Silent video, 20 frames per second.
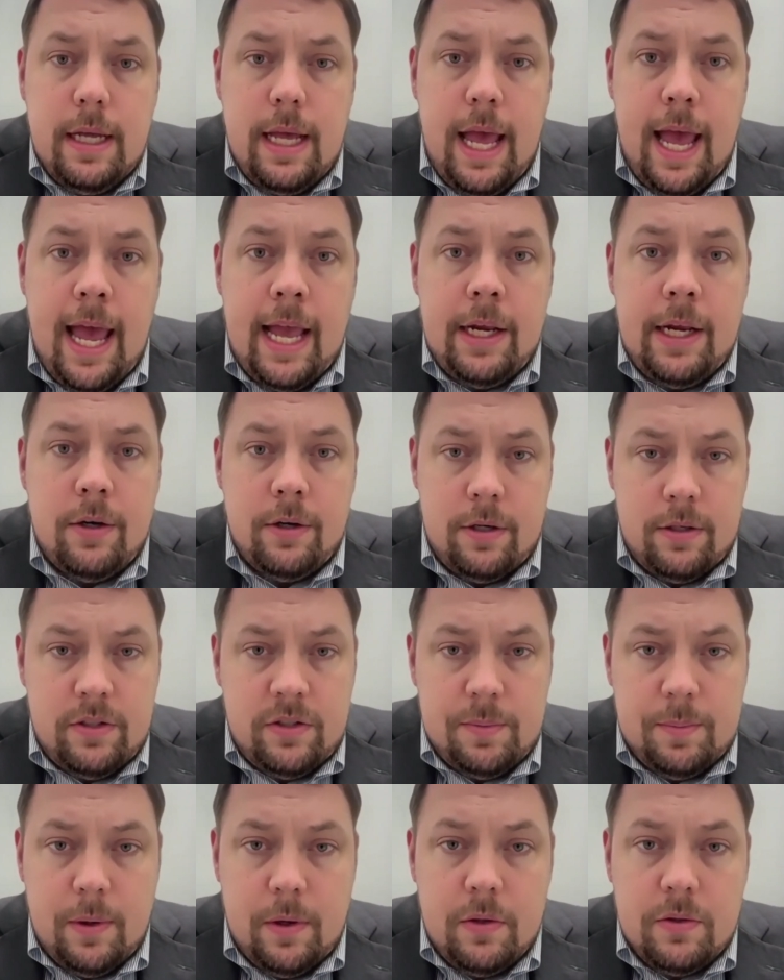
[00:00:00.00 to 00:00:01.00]
at your
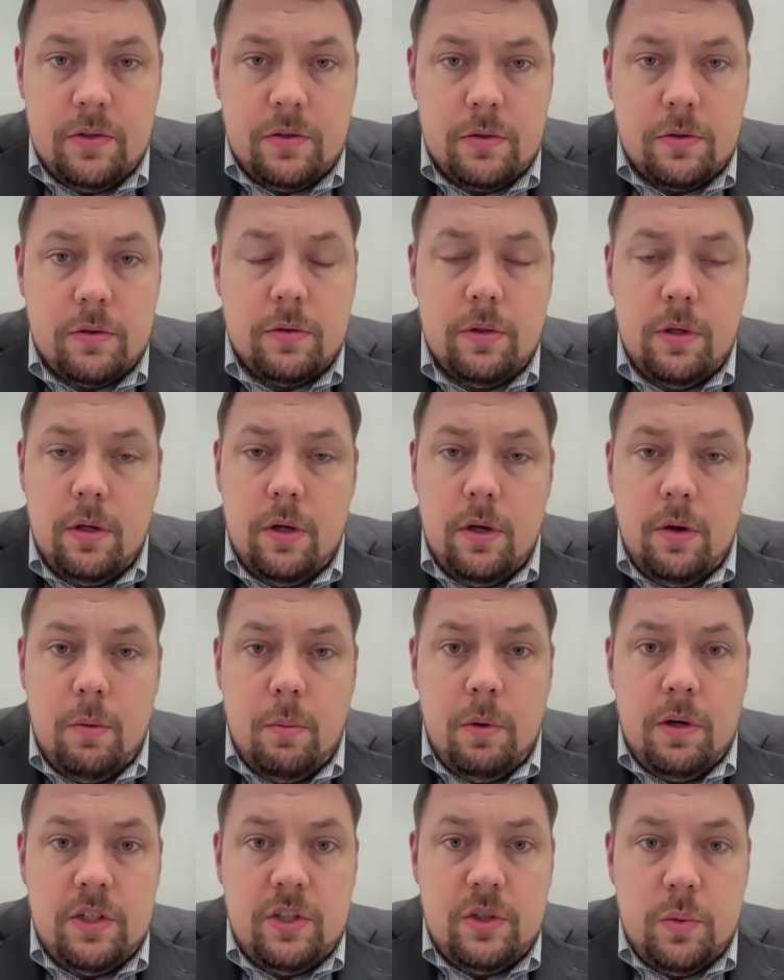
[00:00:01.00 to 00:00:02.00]
disposal
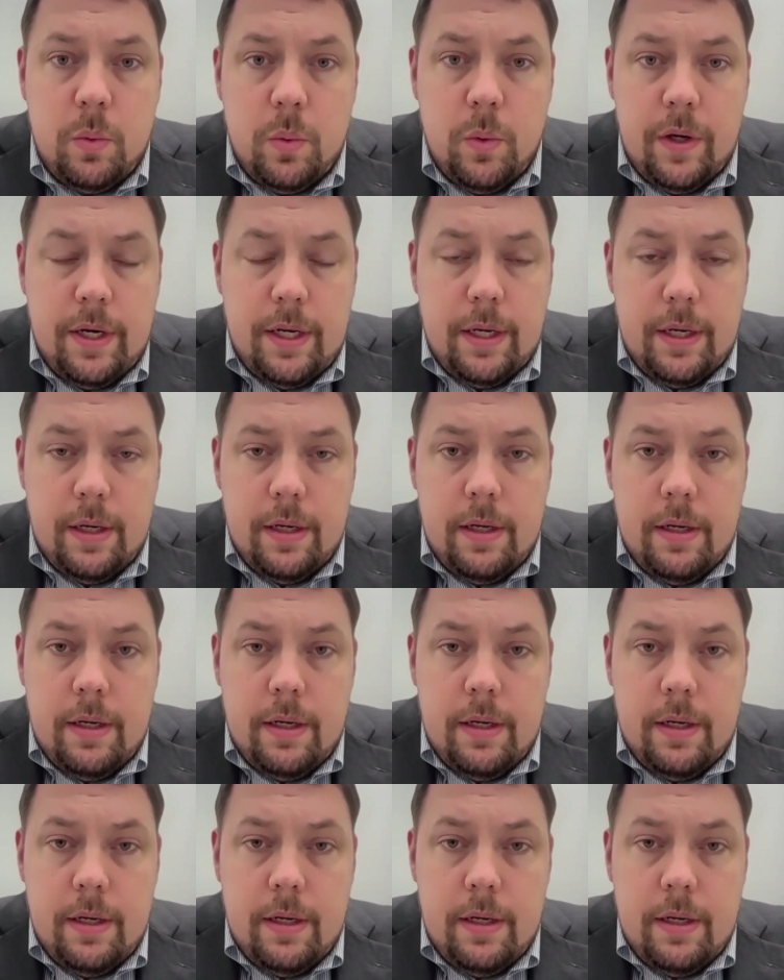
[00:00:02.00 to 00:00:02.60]
which would